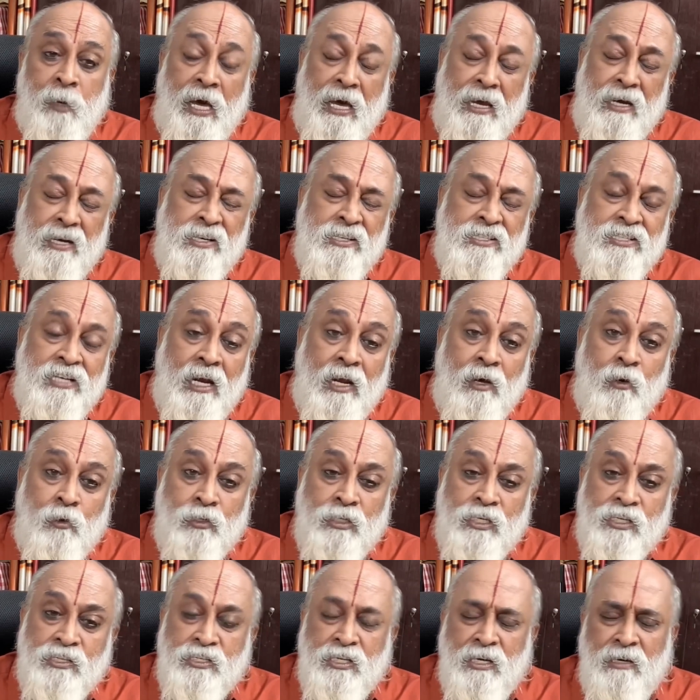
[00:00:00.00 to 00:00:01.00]
parents
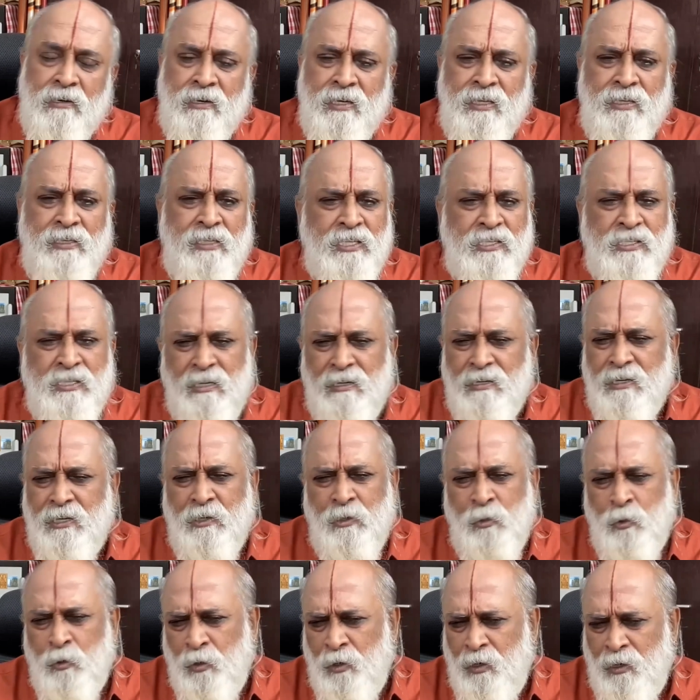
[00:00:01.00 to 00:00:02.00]
love the
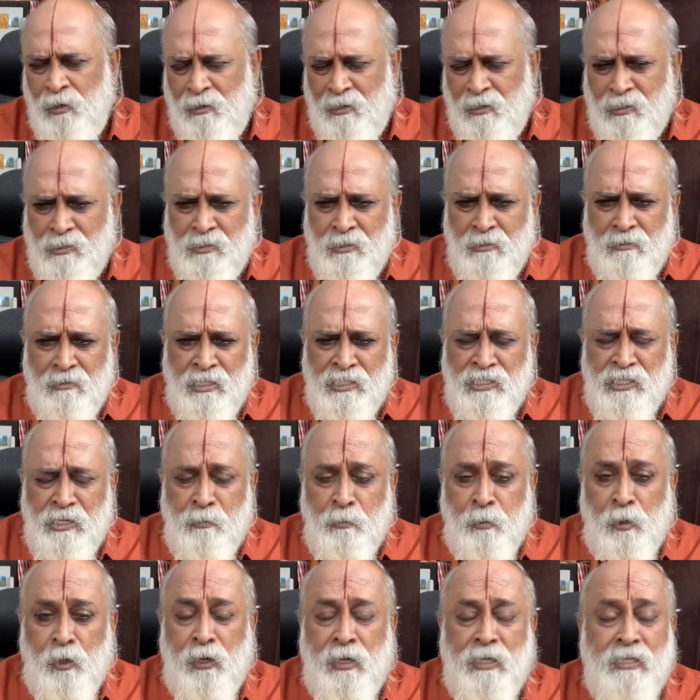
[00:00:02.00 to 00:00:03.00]
children do not
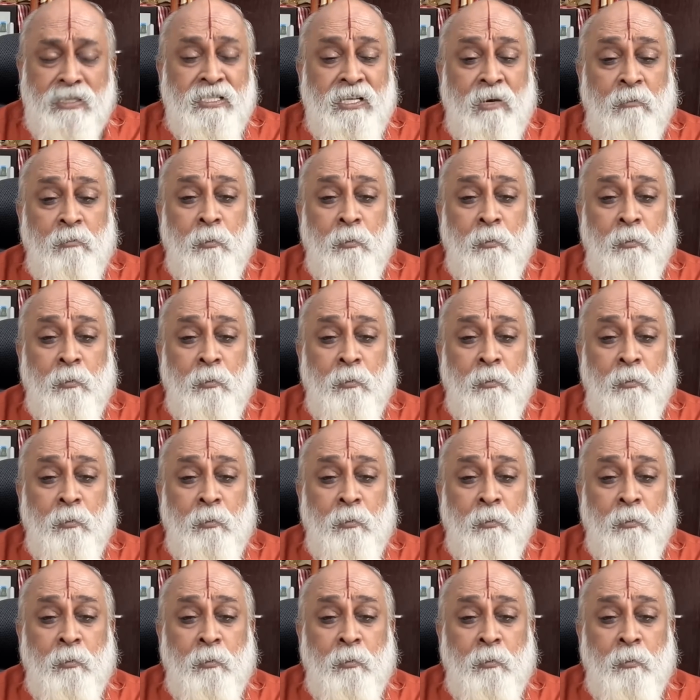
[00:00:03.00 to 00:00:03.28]
reciprocate.